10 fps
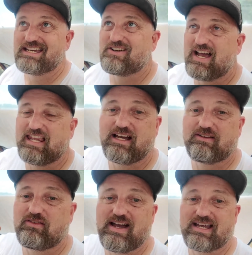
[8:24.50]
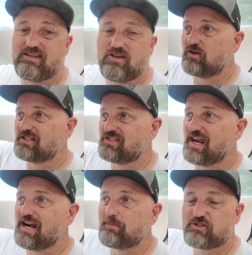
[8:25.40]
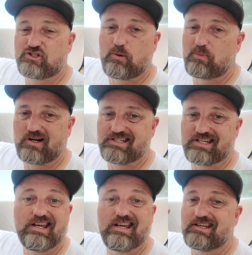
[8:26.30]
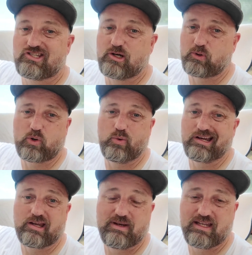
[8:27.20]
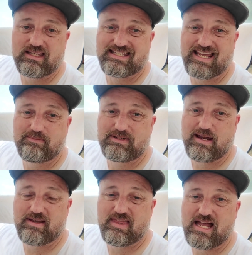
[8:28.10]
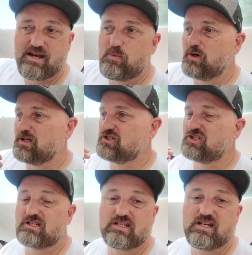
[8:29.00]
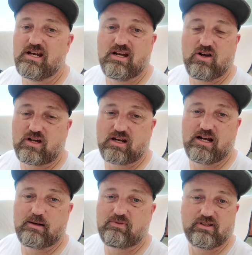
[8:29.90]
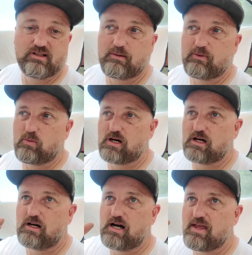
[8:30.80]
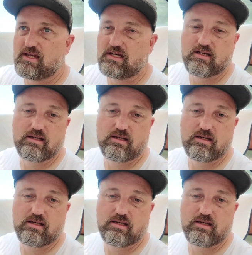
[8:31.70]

So I love the fact that you can set it up super easy, super quick. I mean, the setup time on that was just hooking it up, filling up the water, and then